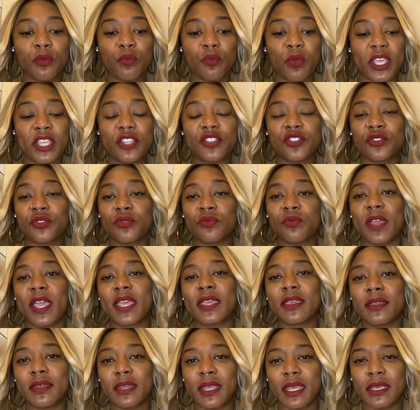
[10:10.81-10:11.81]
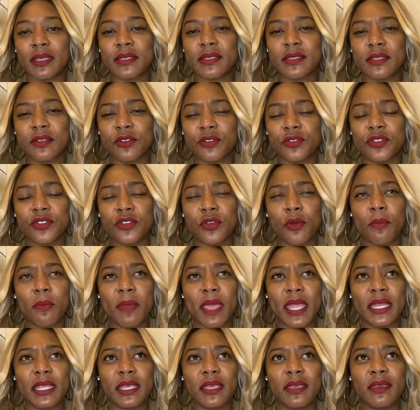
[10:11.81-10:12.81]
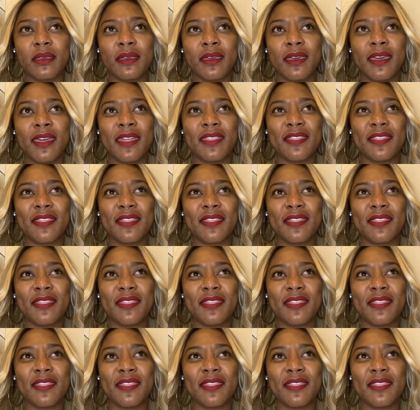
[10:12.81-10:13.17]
racial reckonings there are so many